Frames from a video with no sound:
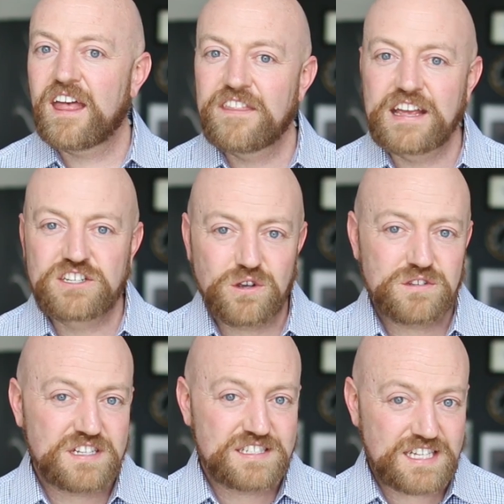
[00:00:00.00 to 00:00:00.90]
and they chose
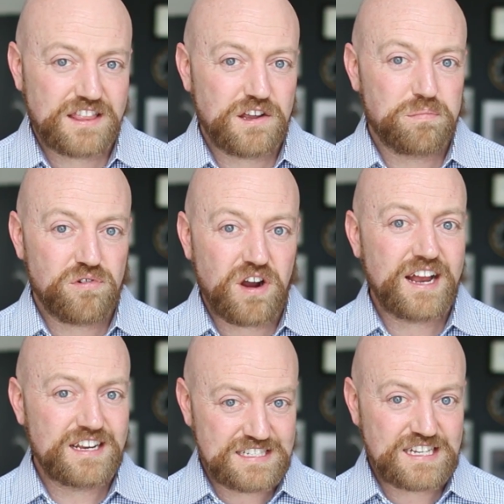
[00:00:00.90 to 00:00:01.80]
to set their
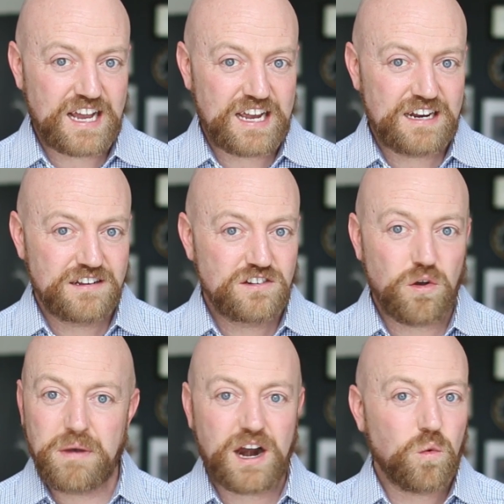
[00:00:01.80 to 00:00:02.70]
pride aside, no
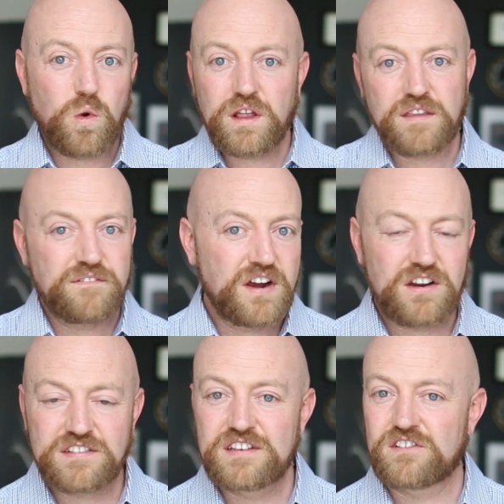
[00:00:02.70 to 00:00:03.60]
matter what the
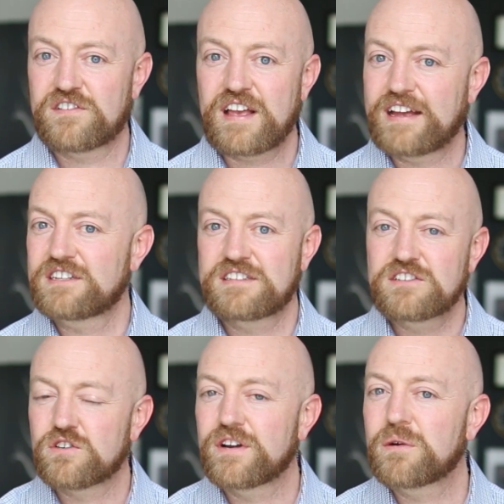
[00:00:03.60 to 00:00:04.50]
Pharisees or
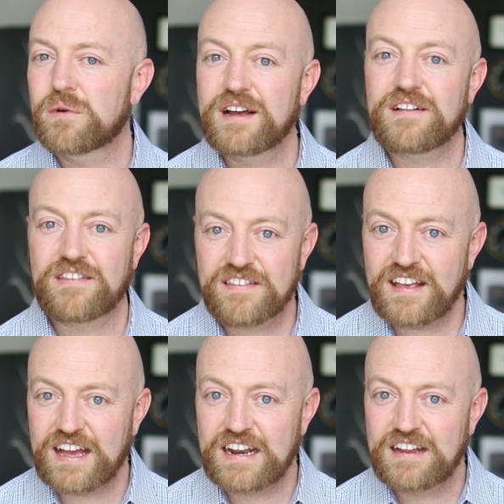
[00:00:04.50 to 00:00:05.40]
Sadducees or anyone else
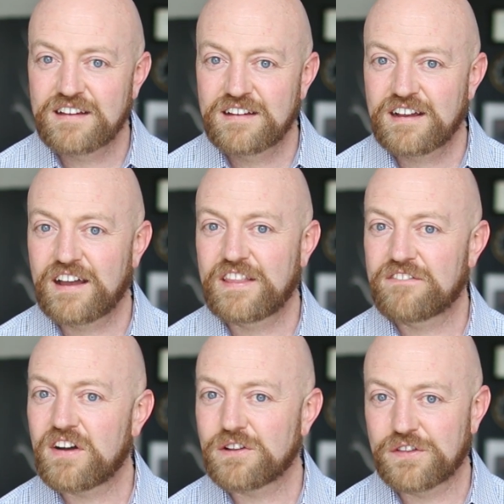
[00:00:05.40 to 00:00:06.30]
said, and they
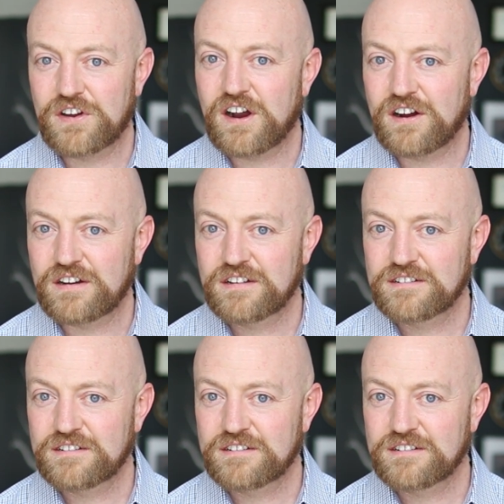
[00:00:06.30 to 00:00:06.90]
followed their heart.